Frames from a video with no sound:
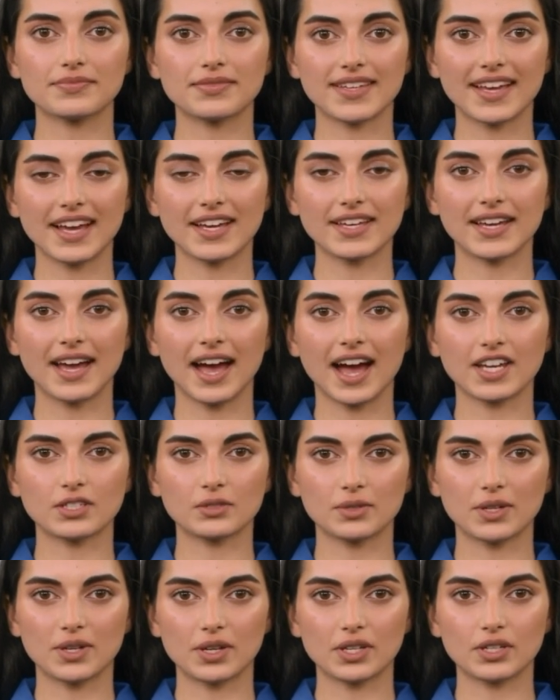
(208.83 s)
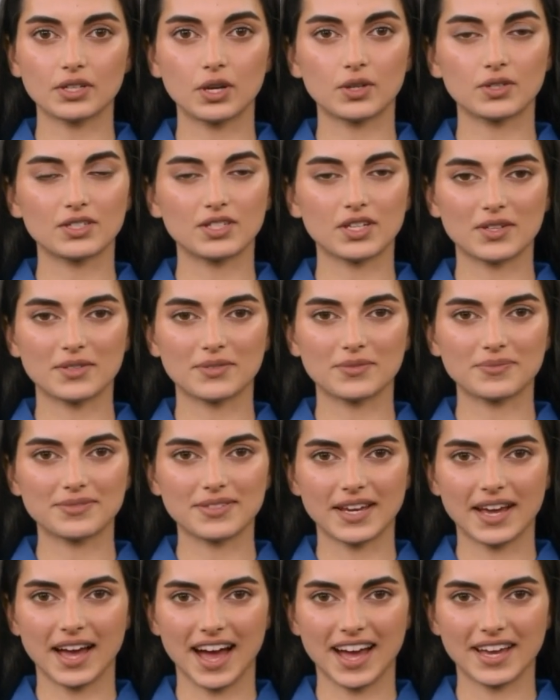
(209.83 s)
In Kashmiri culture,
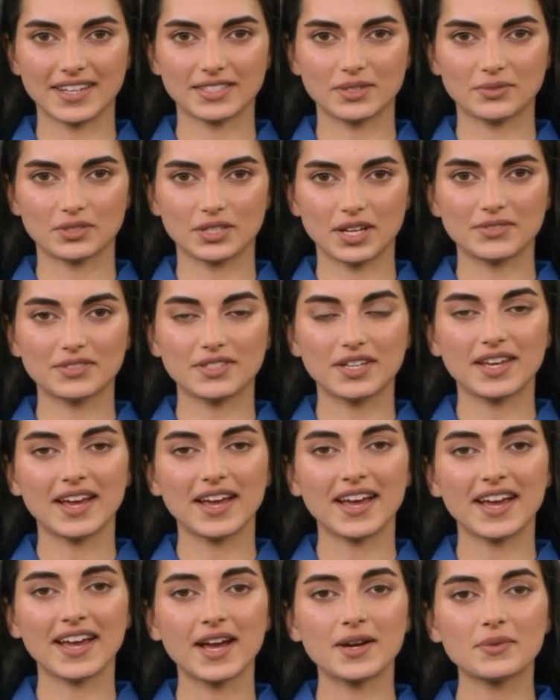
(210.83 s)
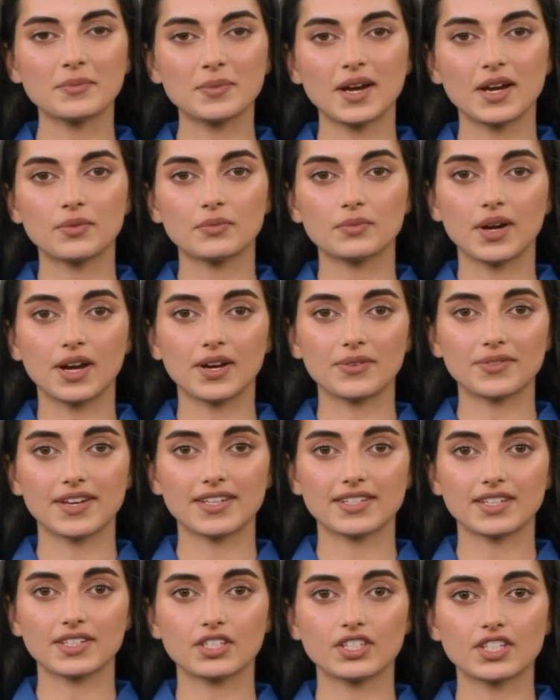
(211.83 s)
the act of gifting a handmade rug
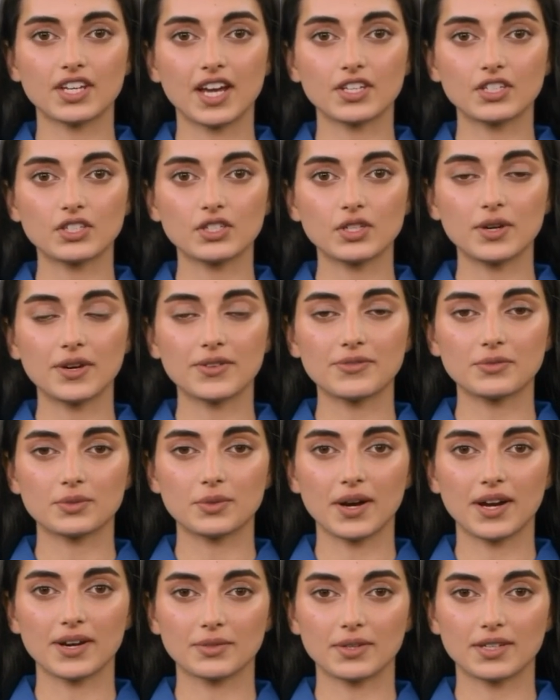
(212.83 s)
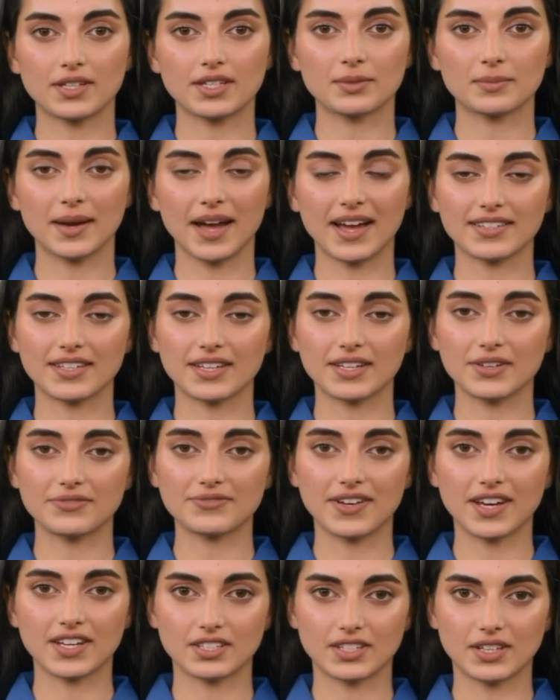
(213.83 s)
is a gesture of great respect and
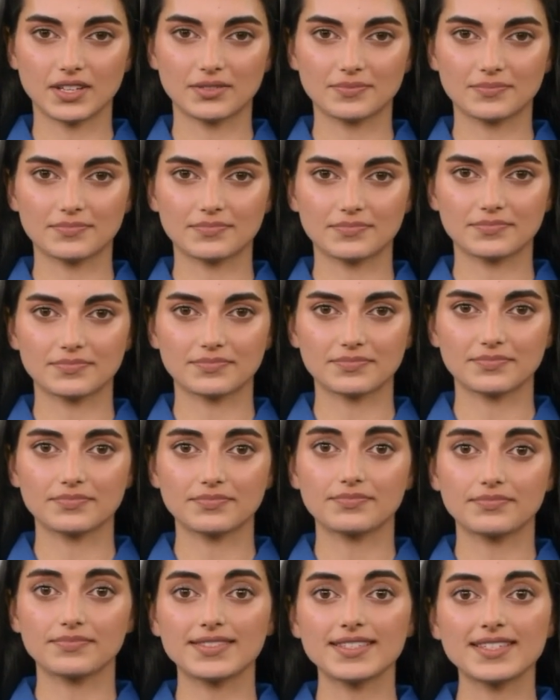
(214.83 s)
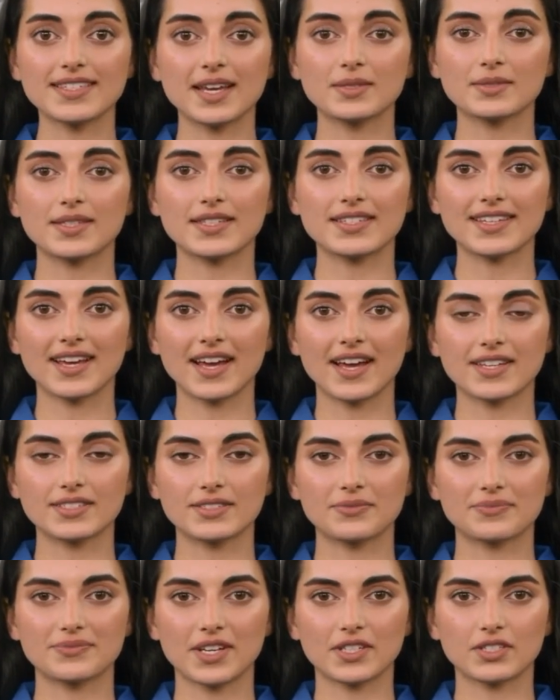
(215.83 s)
affection. Some
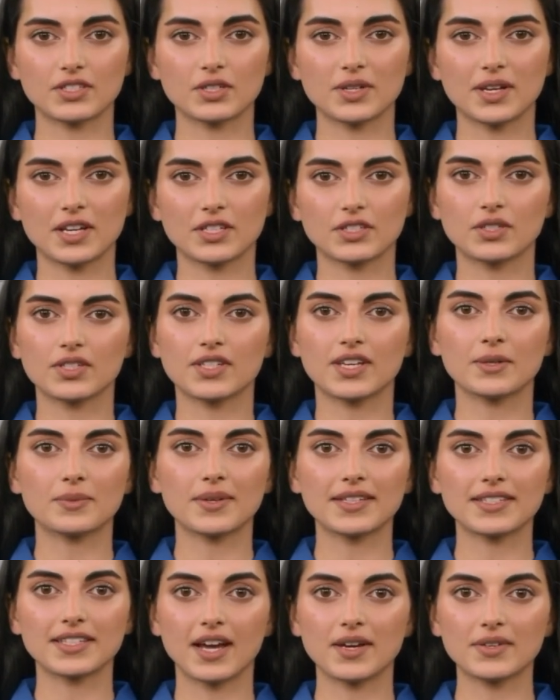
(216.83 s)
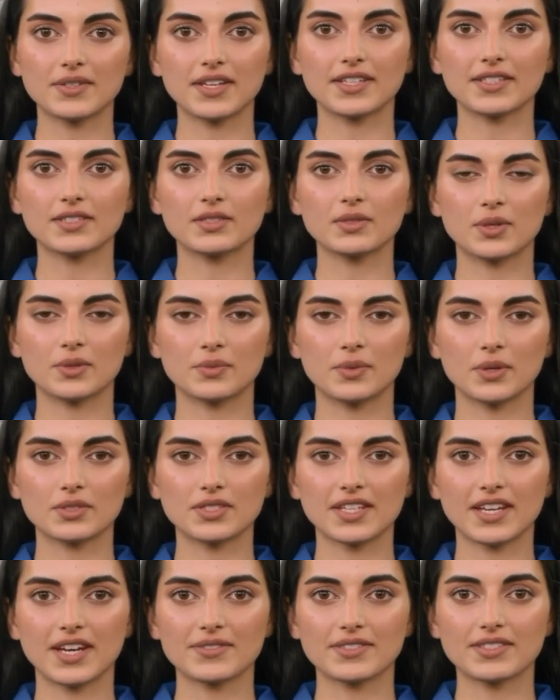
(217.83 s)
designs feature intricate medallions or
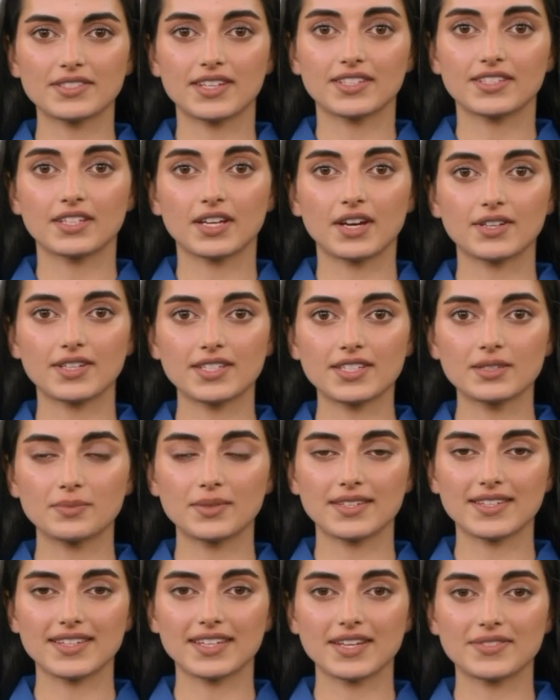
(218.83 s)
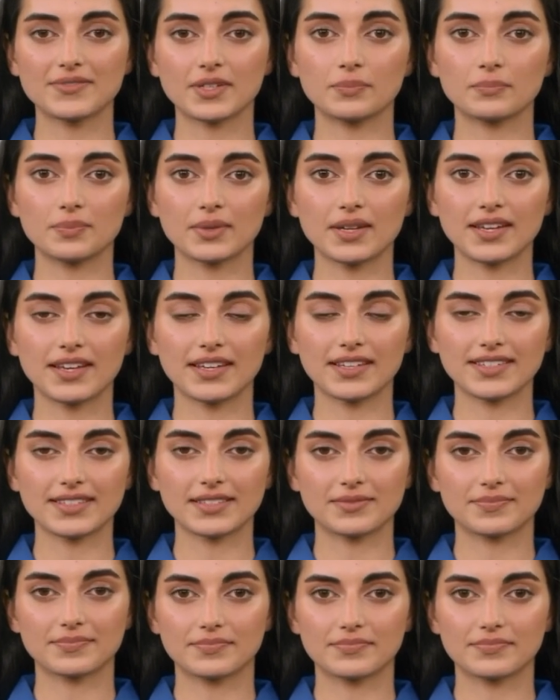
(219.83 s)
motifs that carry specific meanings.